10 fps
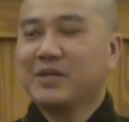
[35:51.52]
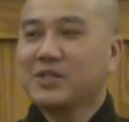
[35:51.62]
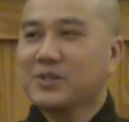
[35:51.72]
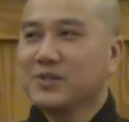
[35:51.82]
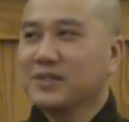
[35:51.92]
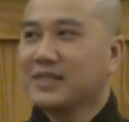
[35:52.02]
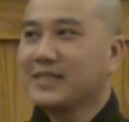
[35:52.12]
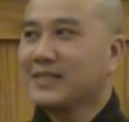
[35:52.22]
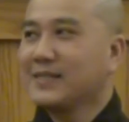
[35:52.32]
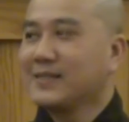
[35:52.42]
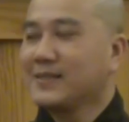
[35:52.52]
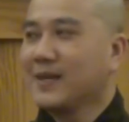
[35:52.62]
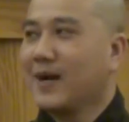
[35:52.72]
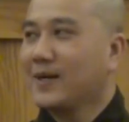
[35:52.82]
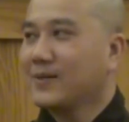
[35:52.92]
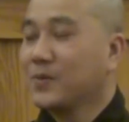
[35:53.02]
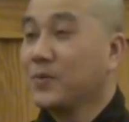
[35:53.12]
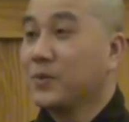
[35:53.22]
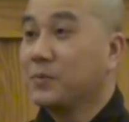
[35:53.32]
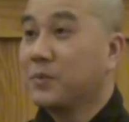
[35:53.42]
Make sure the kitchen god
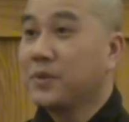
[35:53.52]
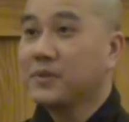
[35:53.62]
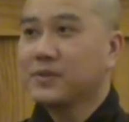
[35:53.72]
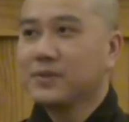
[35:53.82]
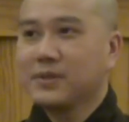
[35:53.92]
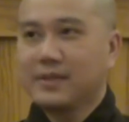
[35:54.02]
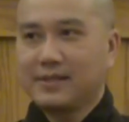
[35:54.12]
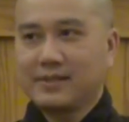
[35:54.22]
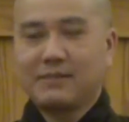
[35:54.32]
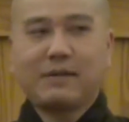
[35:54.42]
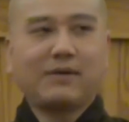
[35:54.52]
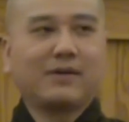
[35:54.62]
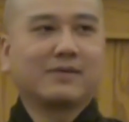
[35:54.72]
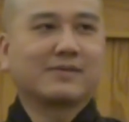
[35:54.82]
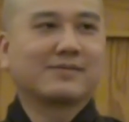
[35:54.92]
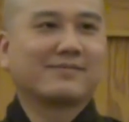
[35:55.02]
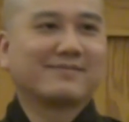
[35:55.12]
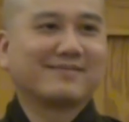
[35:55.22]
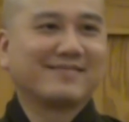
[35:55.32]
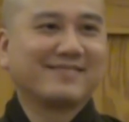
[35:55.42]
will report good things about us.